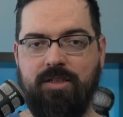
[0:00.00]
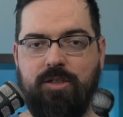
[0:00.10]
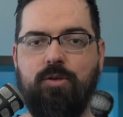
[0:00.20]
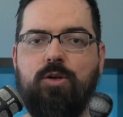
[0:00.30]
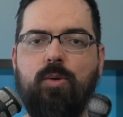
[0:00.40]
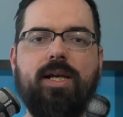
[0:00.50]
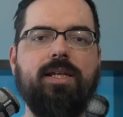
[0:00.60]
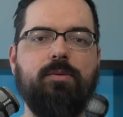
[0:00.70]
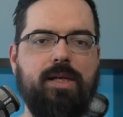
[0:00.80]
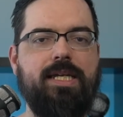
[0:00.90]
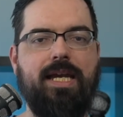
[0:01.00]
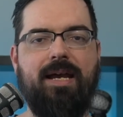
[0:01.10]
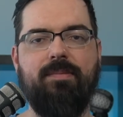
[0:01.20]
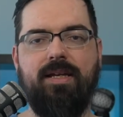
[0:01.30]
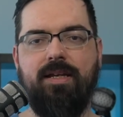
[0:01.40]
To quickly
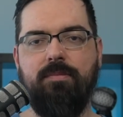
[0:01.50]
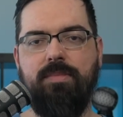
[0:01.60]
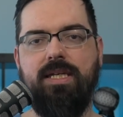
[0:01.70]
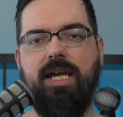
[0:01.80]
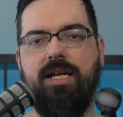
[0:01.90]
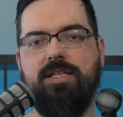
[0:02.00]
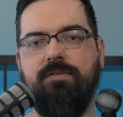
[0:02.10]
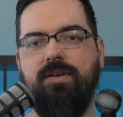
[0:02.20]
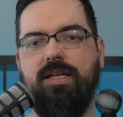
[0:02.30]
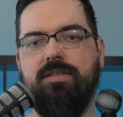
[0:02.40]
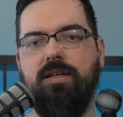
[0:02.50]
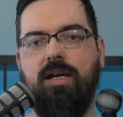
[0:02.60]
recap, bcachefs,